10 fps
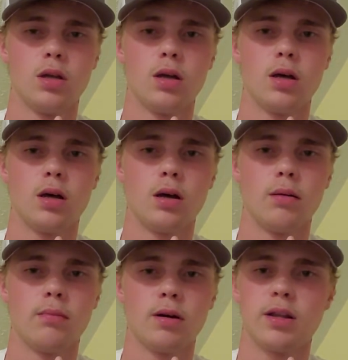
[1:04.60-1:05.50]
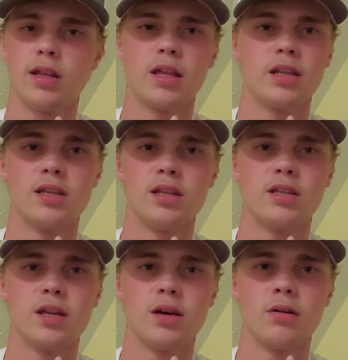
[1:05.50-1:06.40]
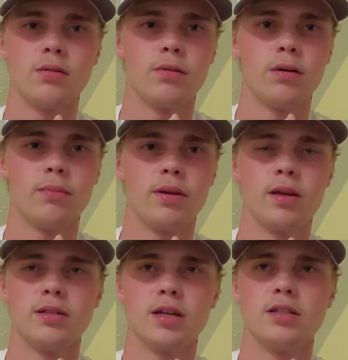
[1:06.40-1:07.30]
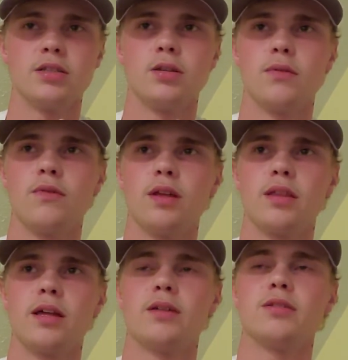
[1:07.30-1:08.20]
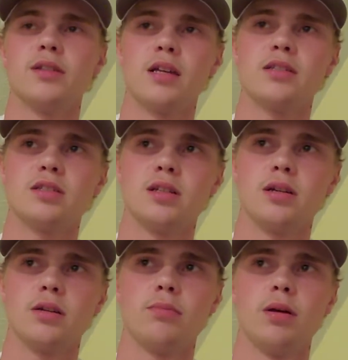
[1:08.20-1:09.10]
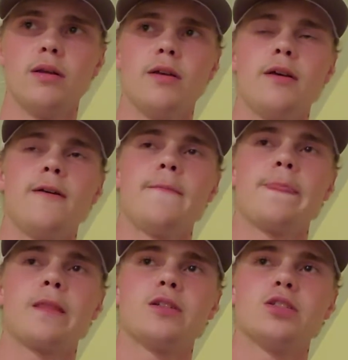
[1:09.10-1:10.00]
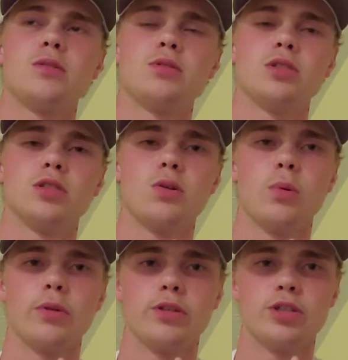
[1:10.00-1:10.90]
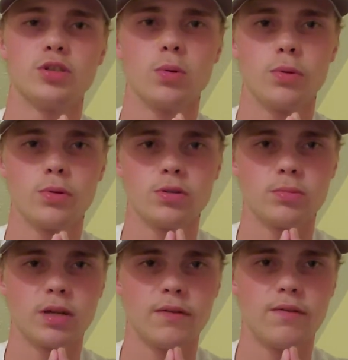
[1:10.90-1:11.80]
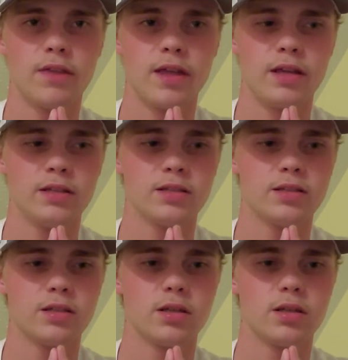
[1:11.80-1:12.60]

I'm not going to get into detail because I just don't feel like that's necessary, but she's going through some tough things.